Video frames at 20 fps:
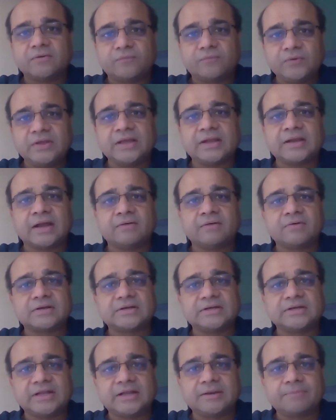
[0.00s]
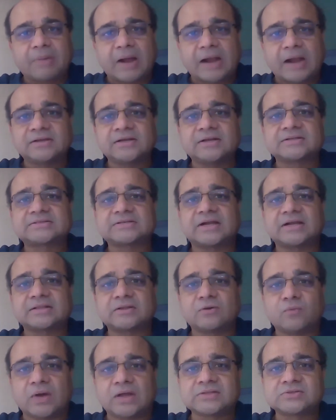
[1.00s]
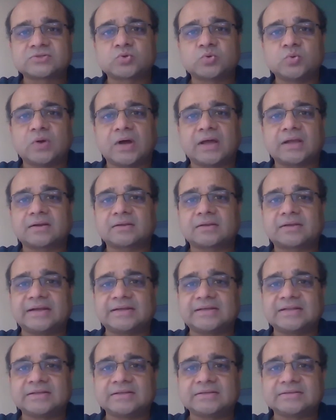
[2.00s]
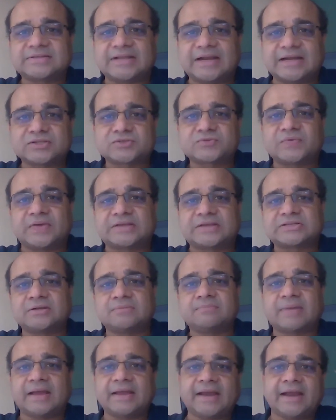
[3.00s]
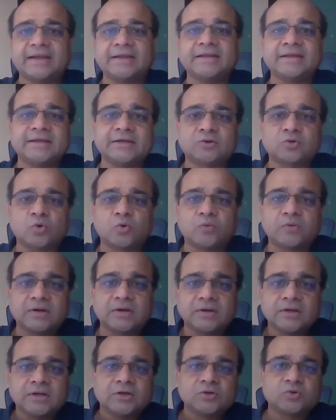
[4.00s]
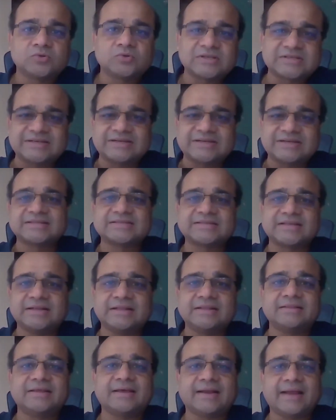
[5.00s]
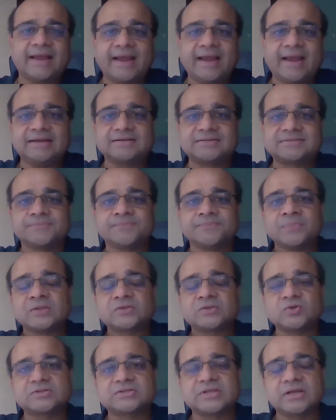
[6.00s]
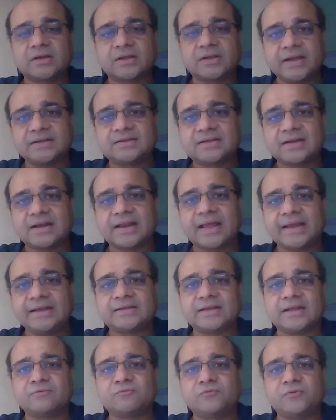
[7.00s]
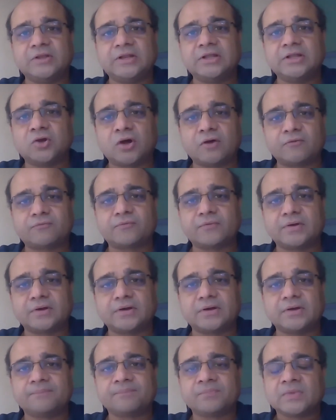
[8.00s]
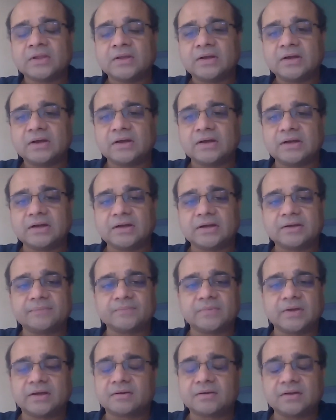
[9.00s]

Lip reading: We and our retail partners are the ones who are getting satisfaction by handing it over to the citizen in their hands. So it's a great delight and feeling of a